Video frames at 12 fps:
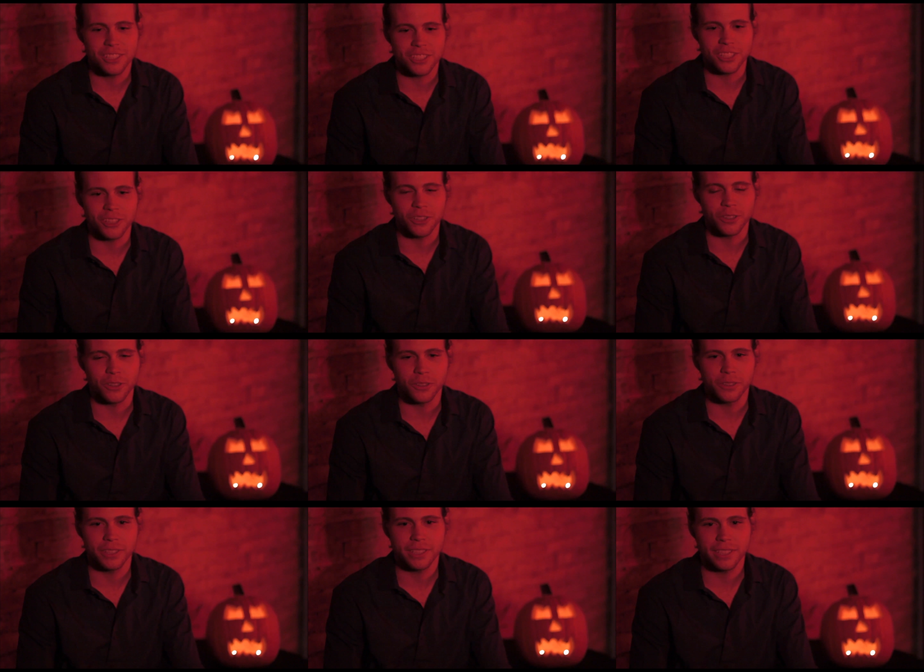
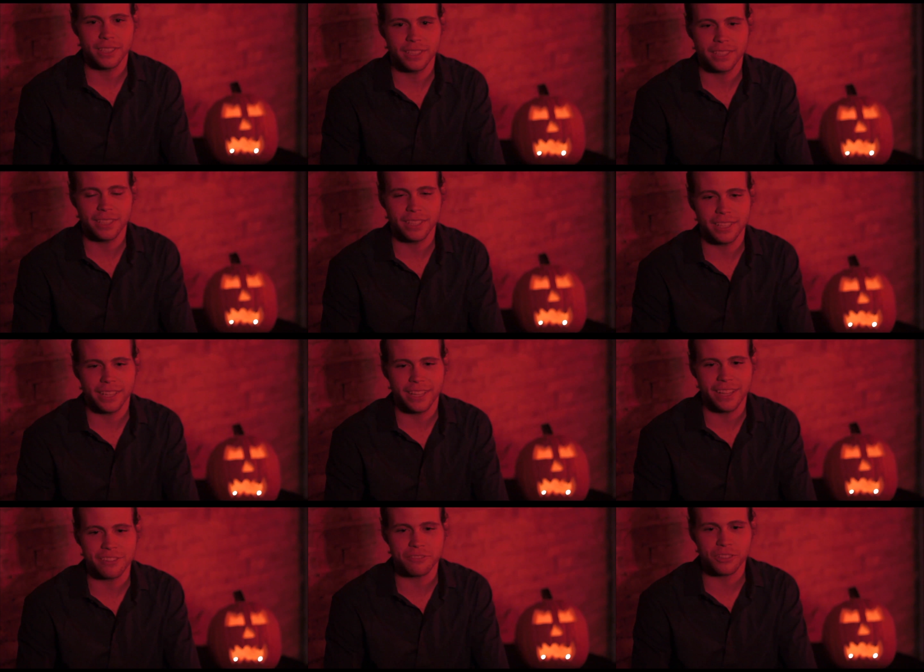So,
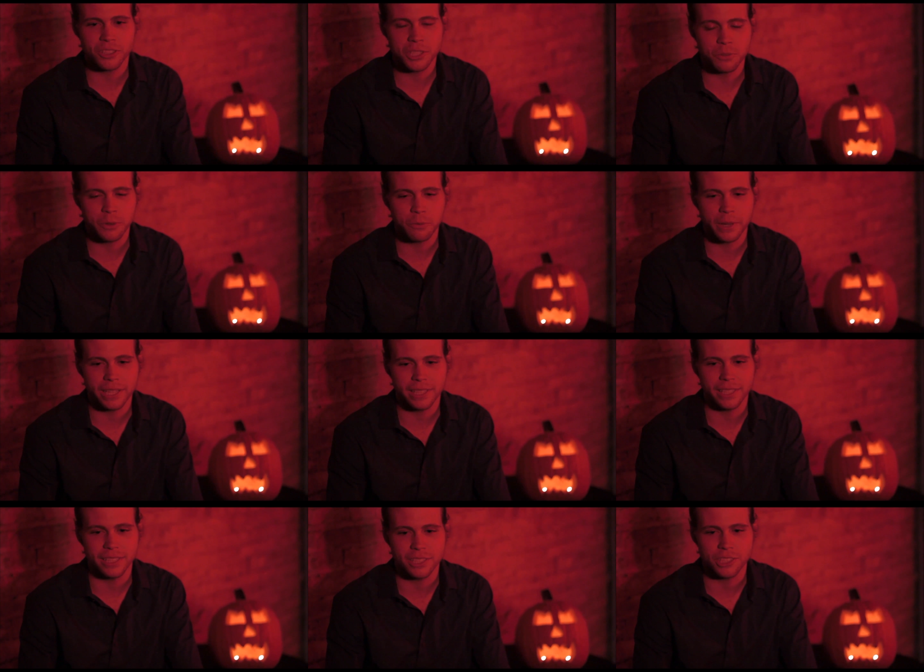at first we
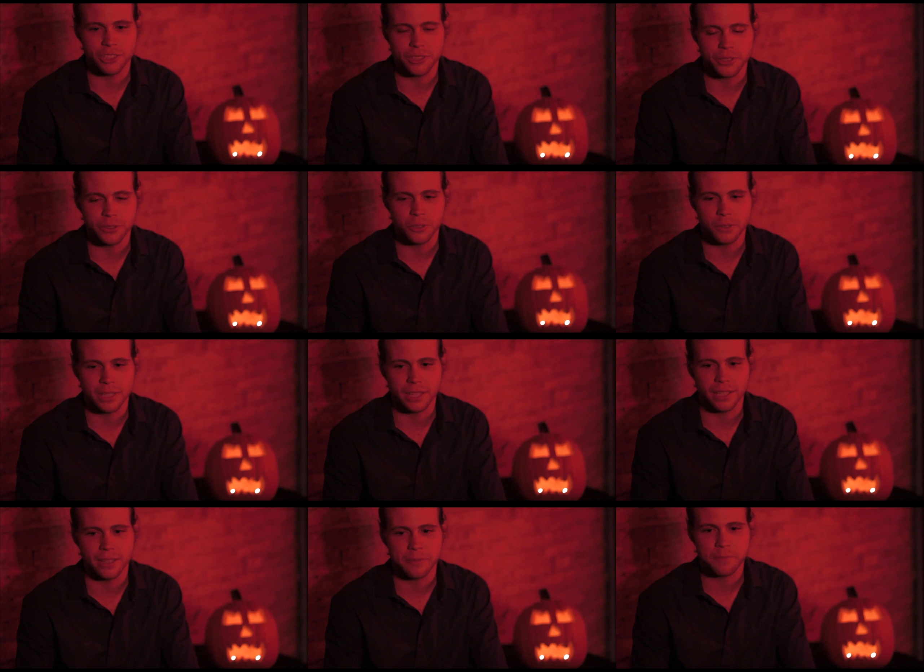went into
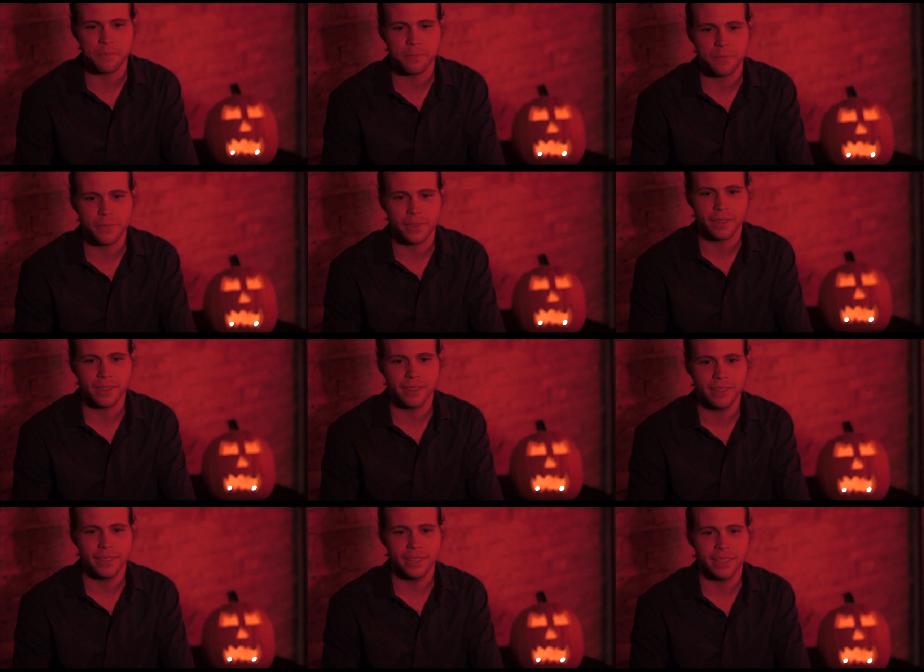uh,
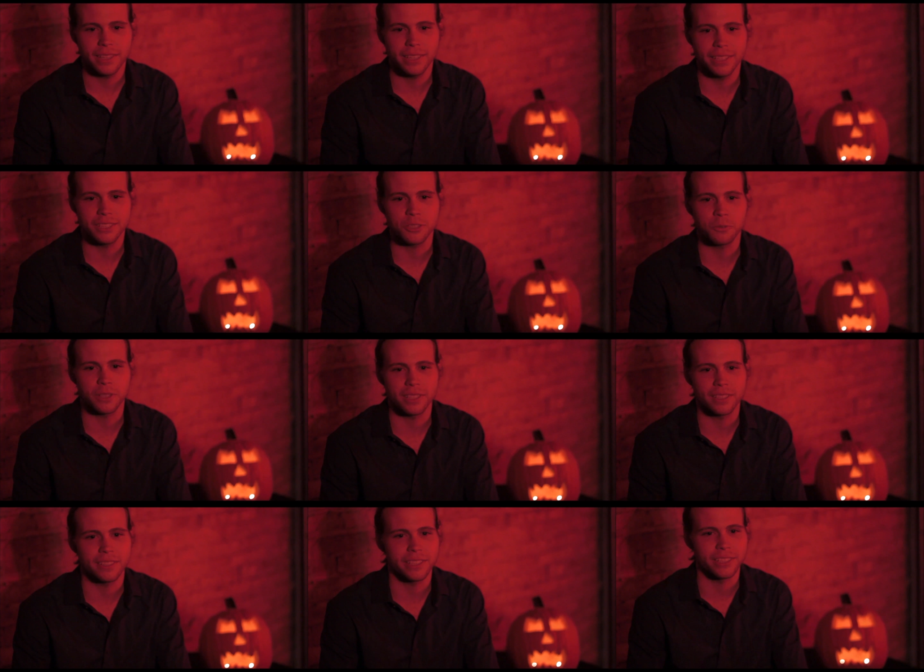into
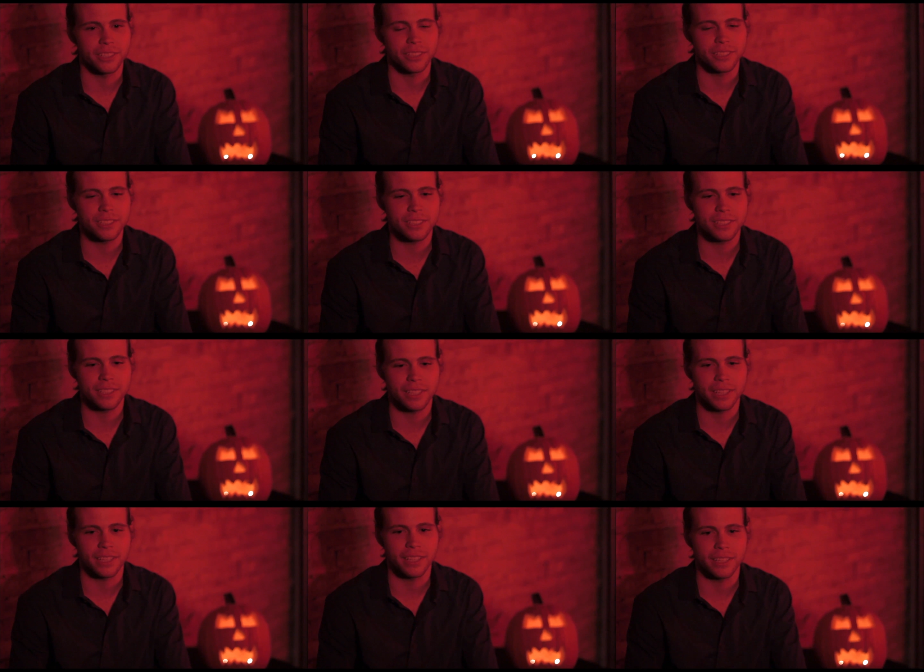one of the theaters
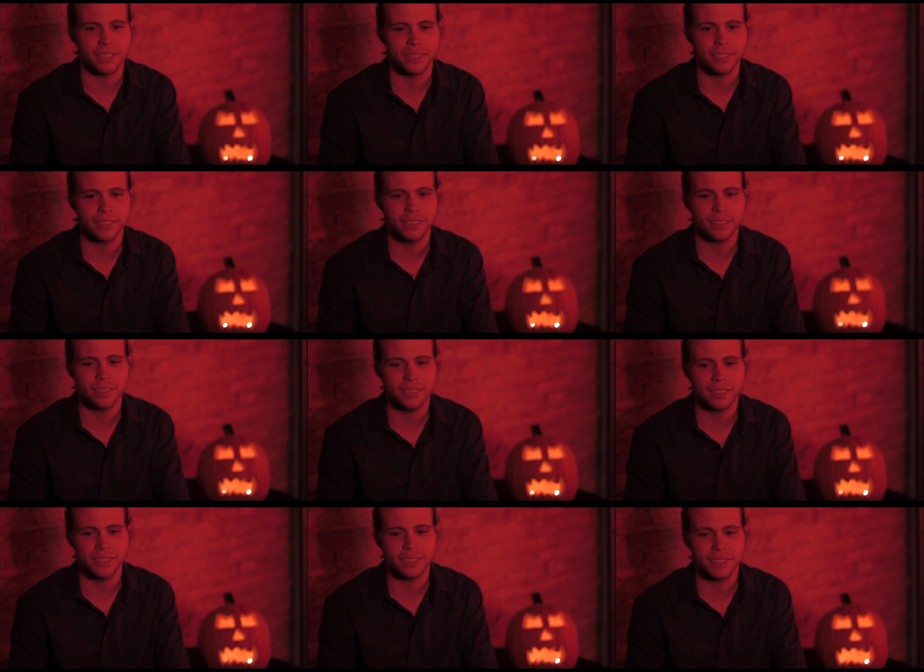uh,
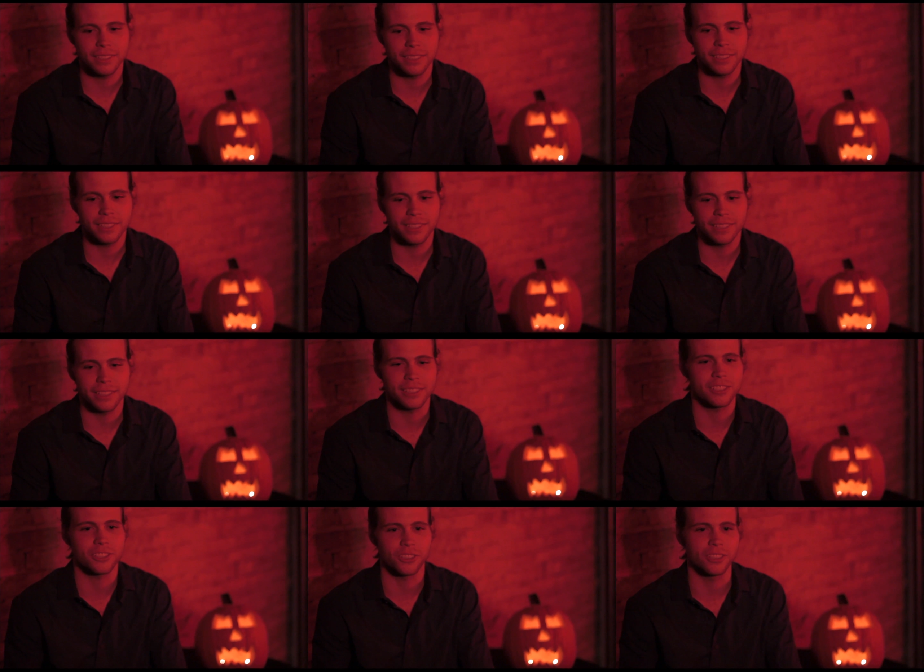
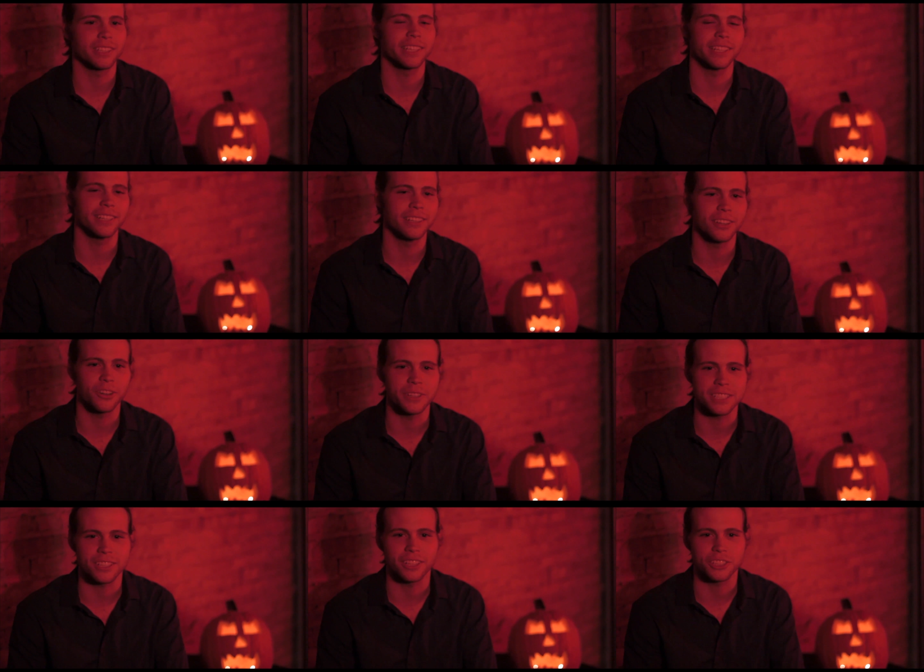that this girl had
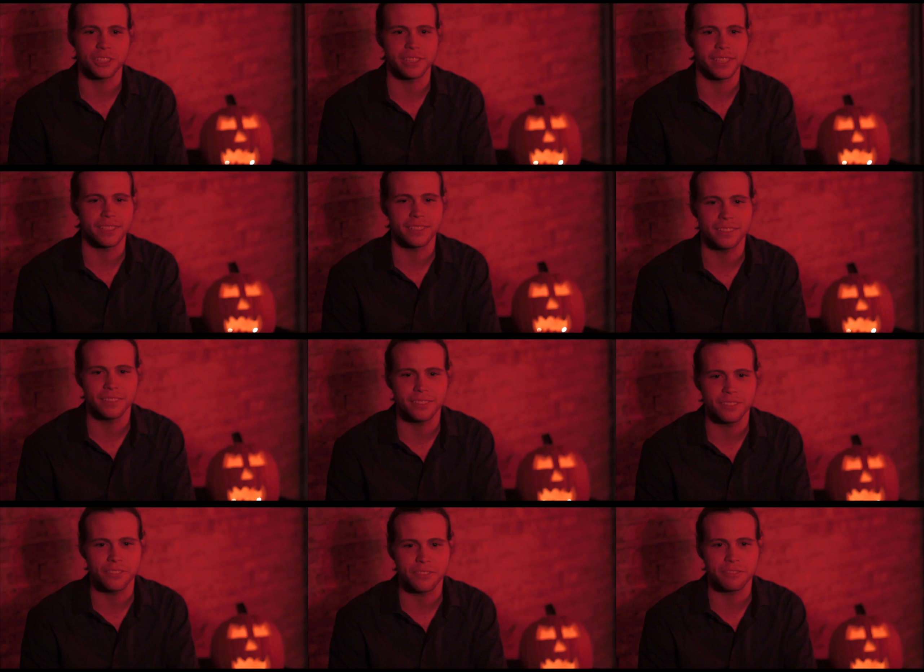always thought she
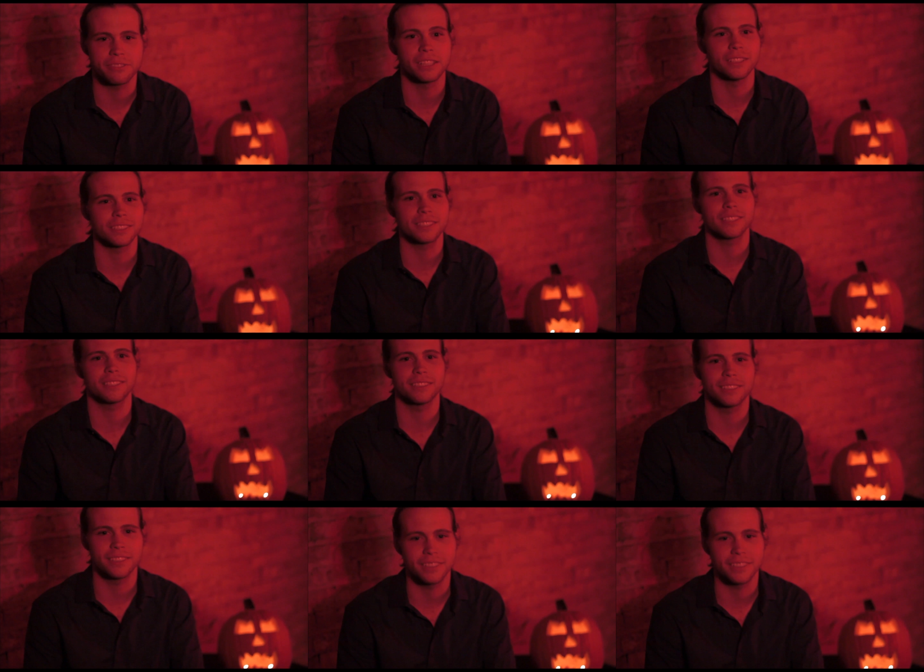felt